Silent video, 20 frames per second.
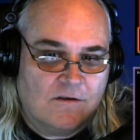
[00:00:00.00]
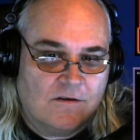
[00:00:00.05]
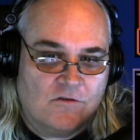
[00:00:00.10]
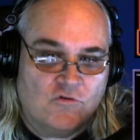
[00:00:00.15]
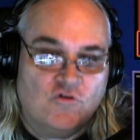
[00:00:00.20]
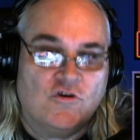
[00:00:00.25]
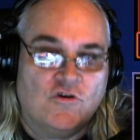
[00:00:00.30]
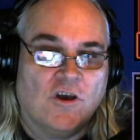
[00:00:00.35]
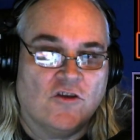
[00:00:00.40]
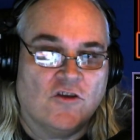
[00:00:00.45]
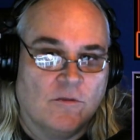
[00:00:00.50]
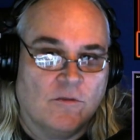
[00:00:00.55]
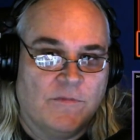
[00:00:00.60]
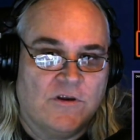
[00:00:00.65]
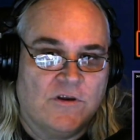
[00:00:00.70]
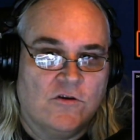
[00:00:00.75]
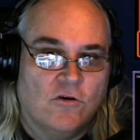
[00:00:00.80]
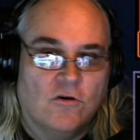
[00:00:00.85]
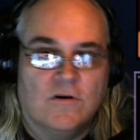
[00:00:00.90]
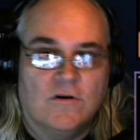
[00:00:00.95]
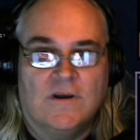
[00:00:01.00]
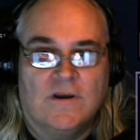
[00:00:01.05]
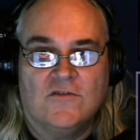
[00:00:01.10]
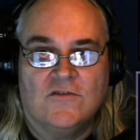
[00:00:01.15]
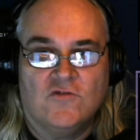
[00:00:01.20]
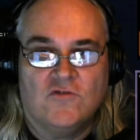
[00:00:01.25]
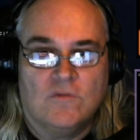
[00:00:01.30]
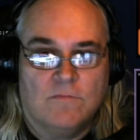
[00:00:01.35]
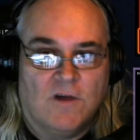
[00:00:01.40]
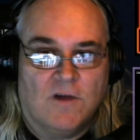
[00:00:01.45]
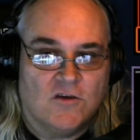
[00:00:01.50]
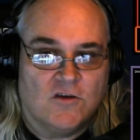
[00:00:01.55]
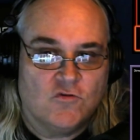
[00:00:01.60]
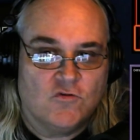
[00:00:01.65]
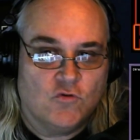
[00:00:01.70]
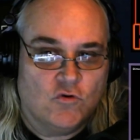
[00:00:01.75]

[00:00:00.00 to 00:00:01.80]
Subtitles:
gentleman known as Dimash